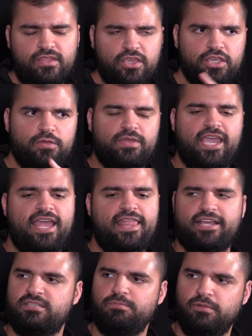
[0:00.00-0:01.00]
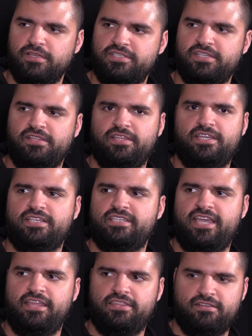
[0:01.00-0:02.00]
You can't explicitly
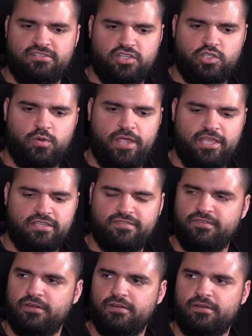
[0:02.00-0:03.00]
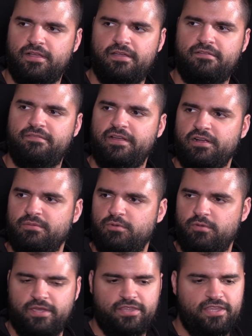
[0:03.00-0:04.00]
say that there's a transfer
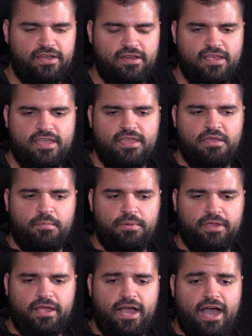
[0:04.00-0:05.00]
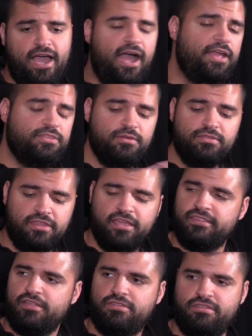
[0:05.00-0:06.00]
variable in there. But I do
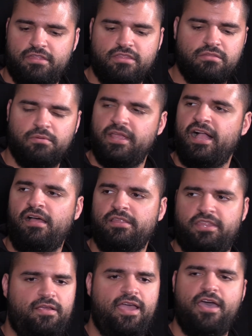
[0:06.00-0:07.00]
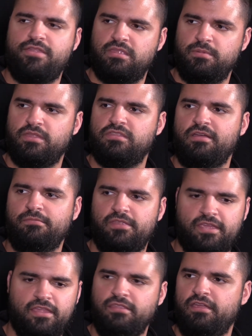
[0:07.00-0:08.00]
think that's the reality. There has to be
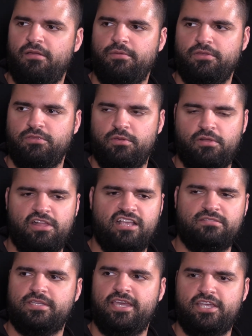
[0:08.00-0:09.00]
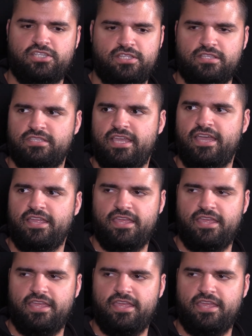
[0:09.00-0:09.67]
something in there when you're doing classifications that